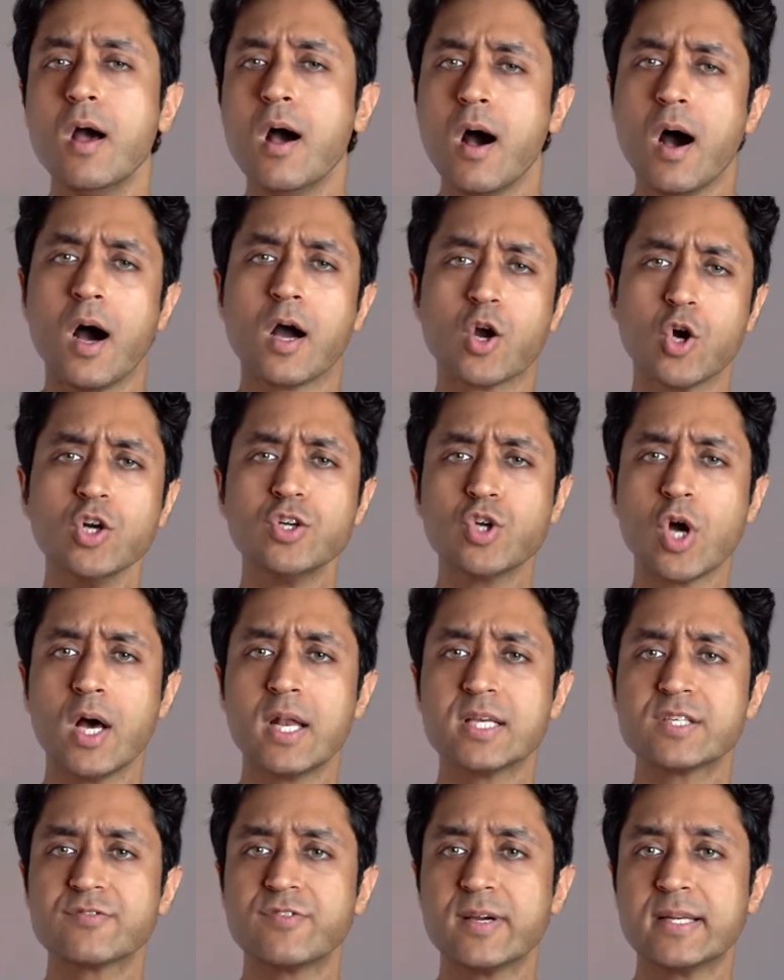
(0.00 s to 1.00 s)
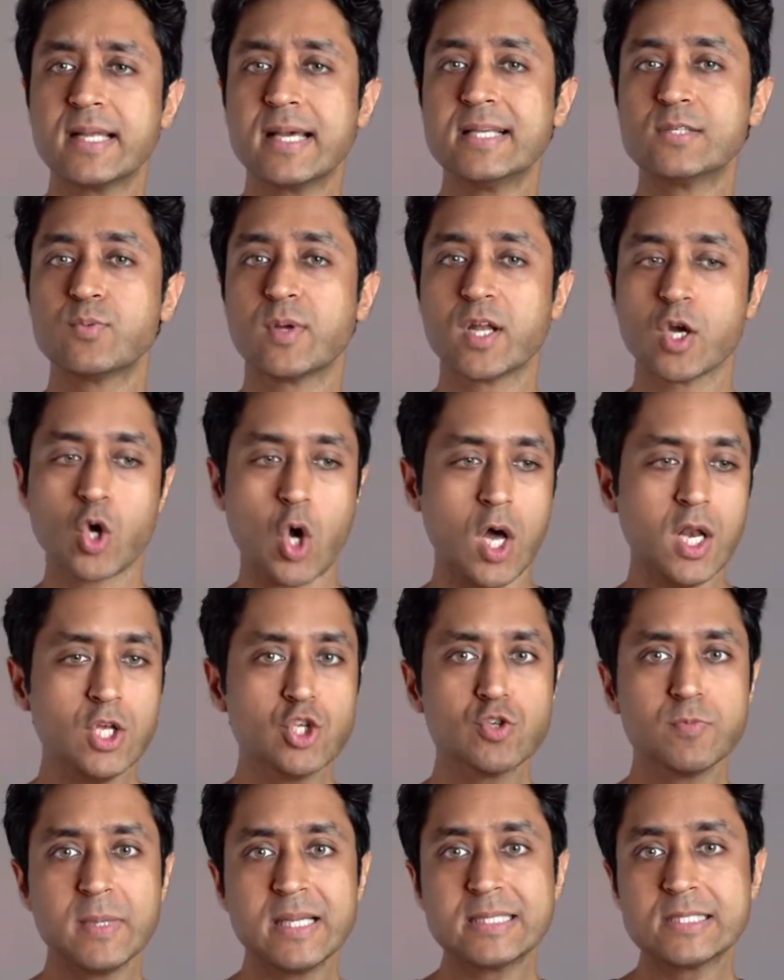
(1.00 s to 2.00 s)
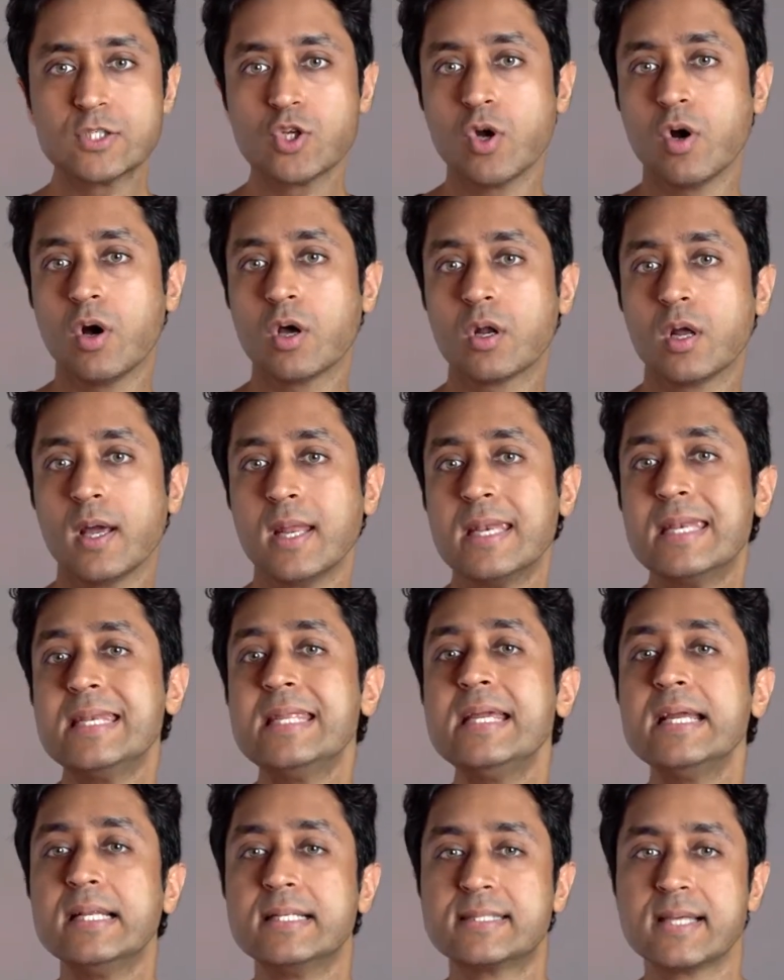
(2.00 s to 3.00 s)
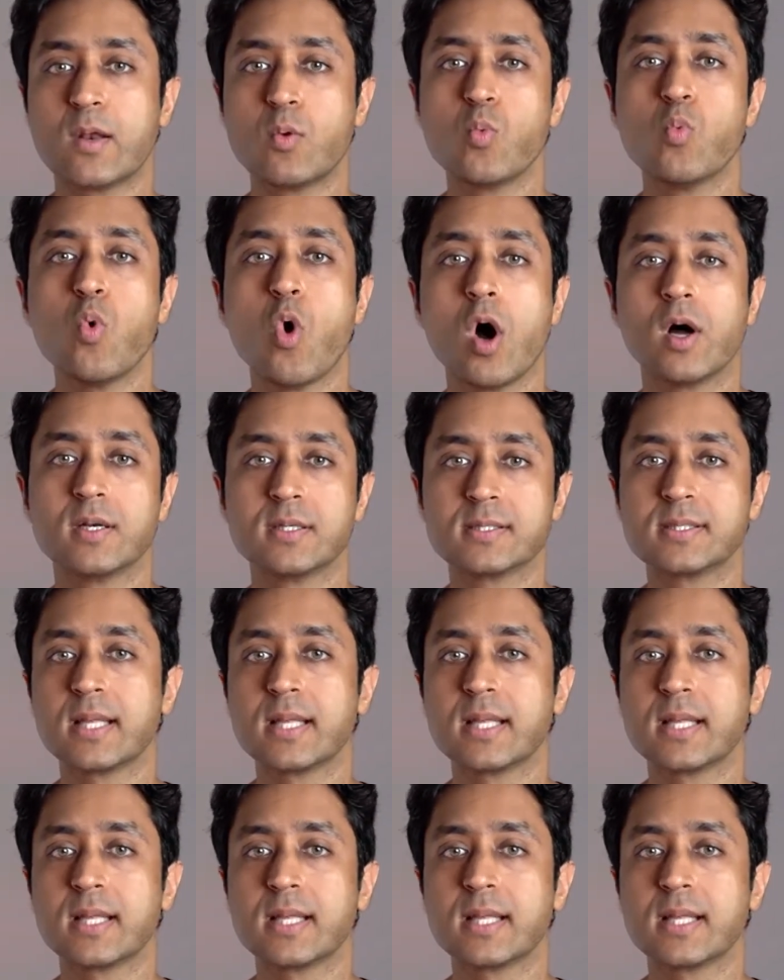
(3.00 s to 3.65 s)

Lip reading: A good college fit is when a college meets your needs and wants